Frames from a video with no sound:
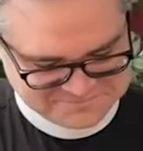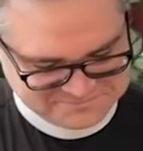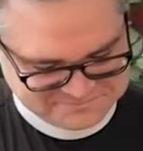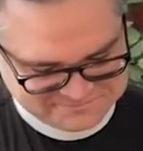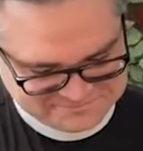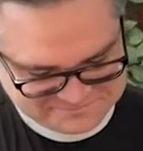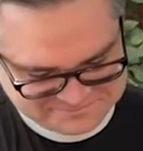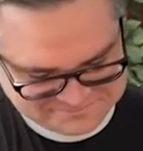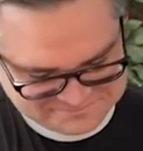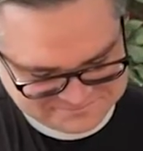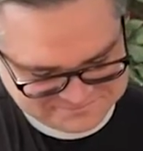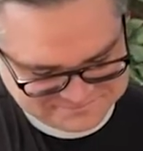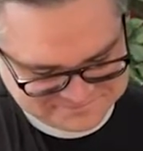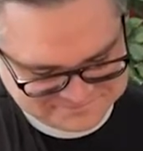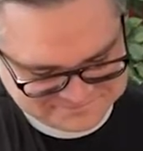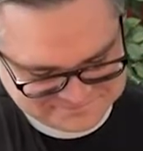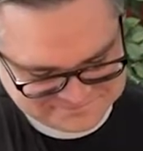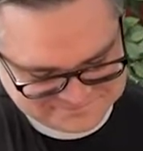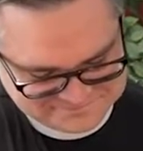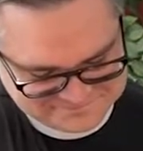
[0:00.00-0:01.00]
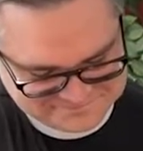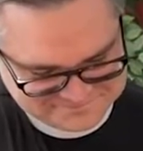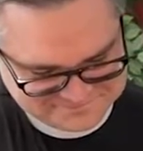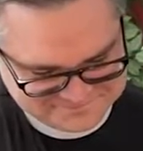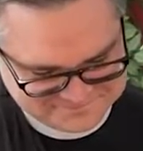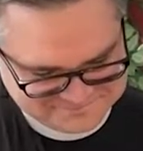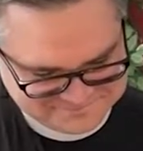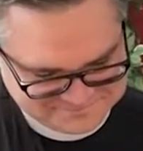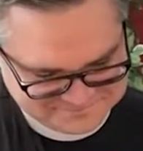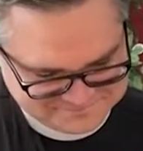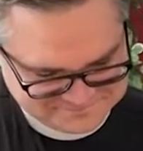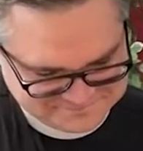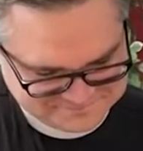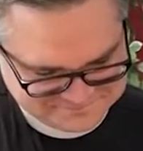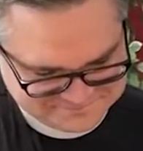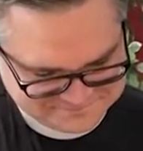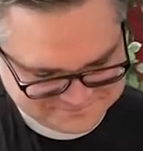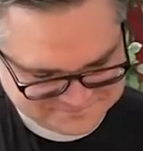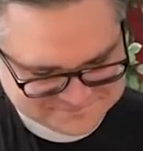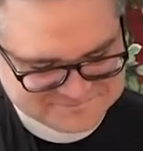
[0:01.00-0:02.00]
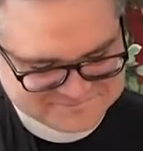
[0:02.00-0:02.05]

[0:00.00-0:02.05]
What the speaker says: The person shown says nothing.